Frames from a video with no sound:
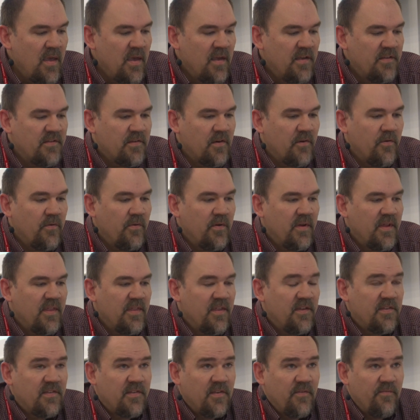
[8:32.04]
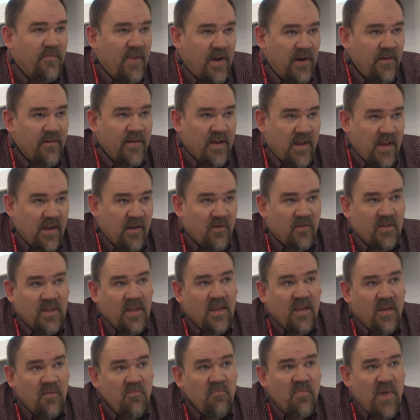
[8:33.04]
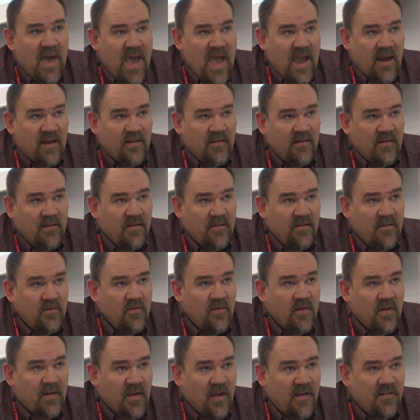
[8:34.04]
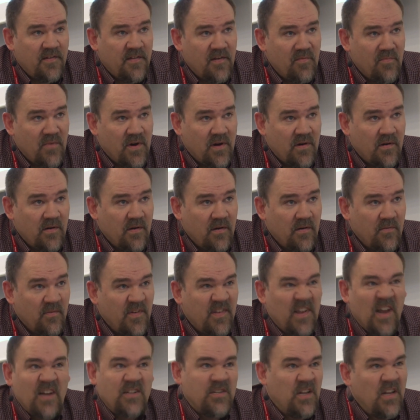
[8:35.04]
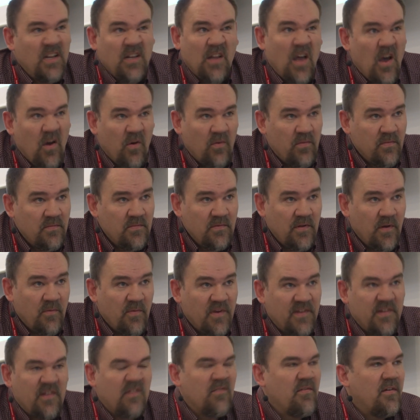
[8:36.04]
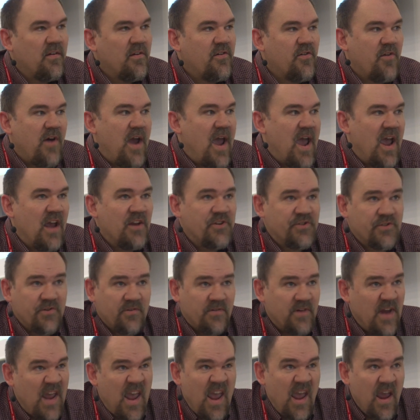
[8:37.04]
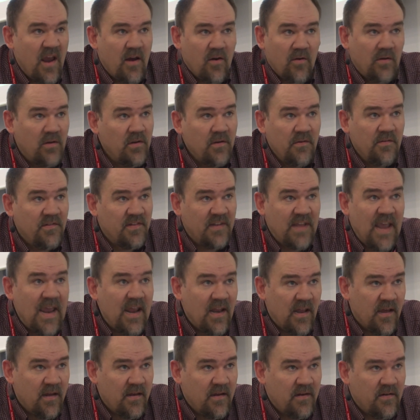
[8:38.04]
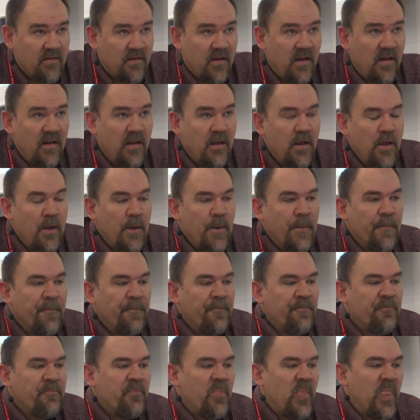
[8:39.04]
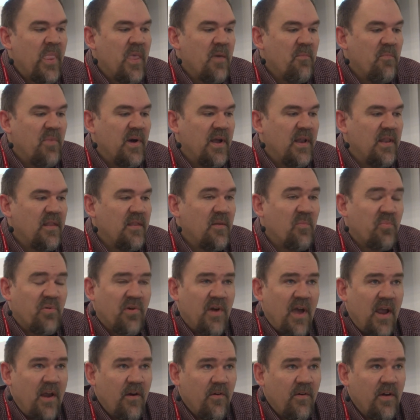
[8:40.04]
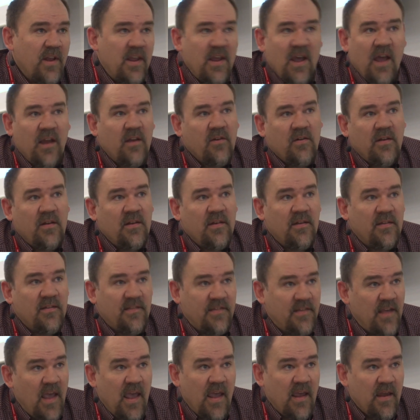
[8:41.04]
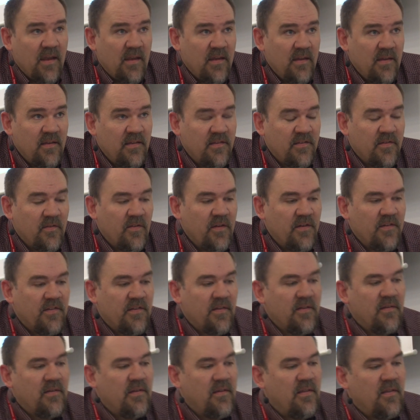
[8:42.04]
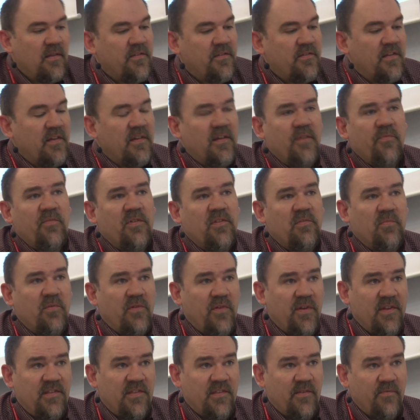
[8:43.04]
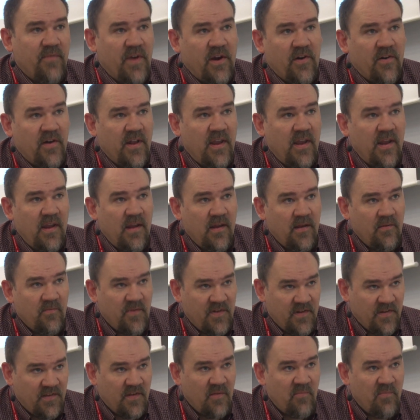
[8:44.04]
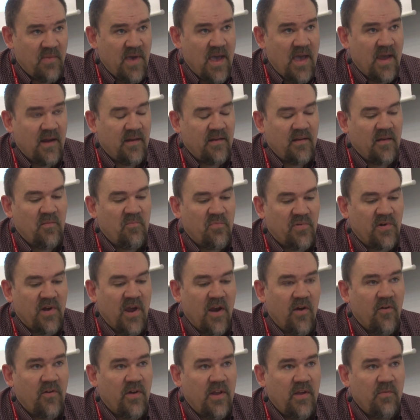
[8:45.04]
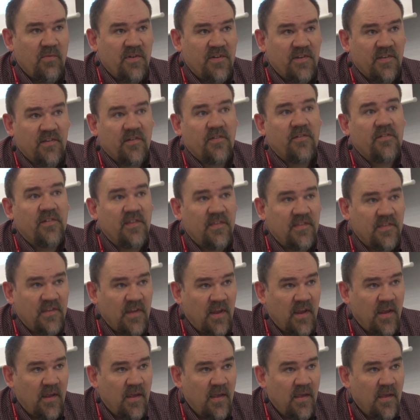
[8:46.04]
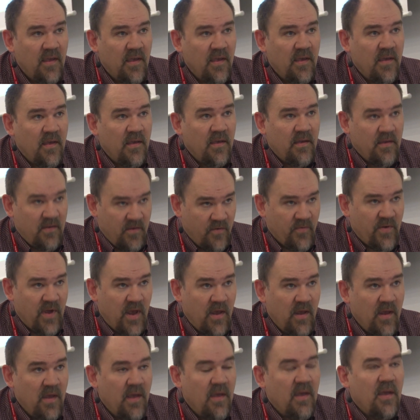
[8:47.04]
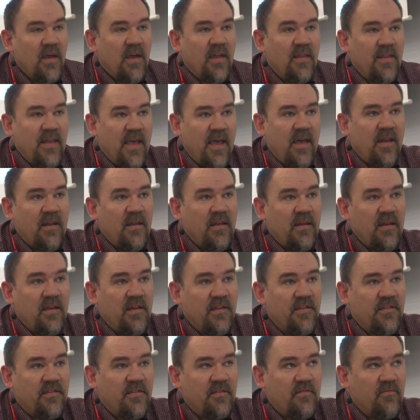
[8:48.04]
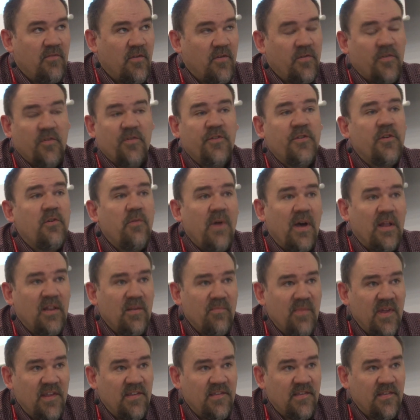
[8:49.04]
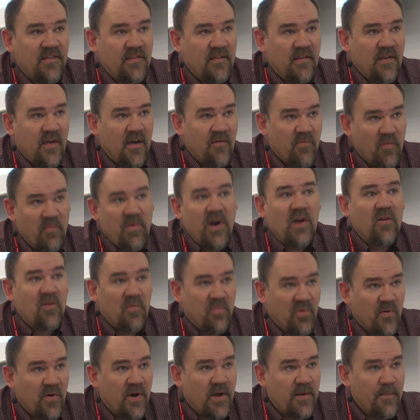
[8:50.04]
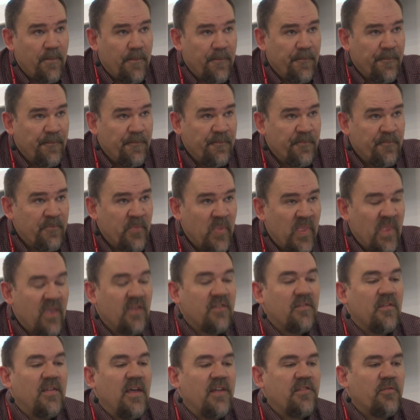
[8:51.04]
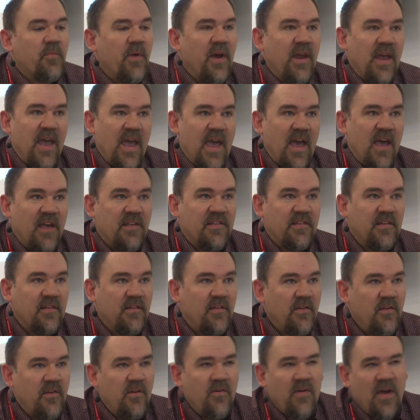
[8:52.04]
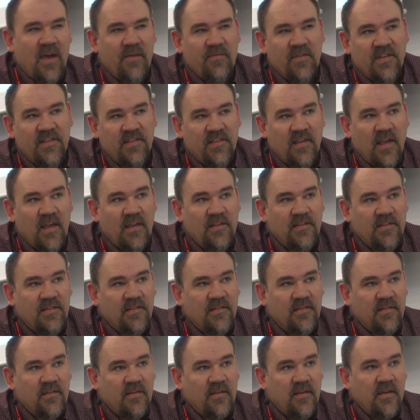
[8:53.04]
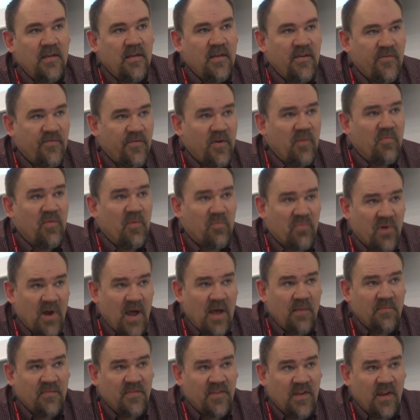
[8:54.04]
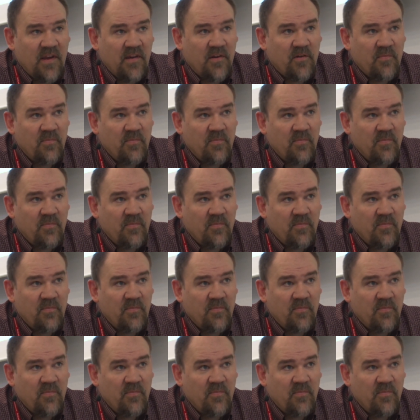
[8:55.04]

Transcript: So the severity or the impact to the customer was actually low. It wasn't crash or hang or lose data, right? But the priority I couldn't say. So there's a difference between severity, which is impact, and priority, which is urgency. Right. Okay. And those are two elements of a bug report. So that's why I ask, do you have a sense from the problems that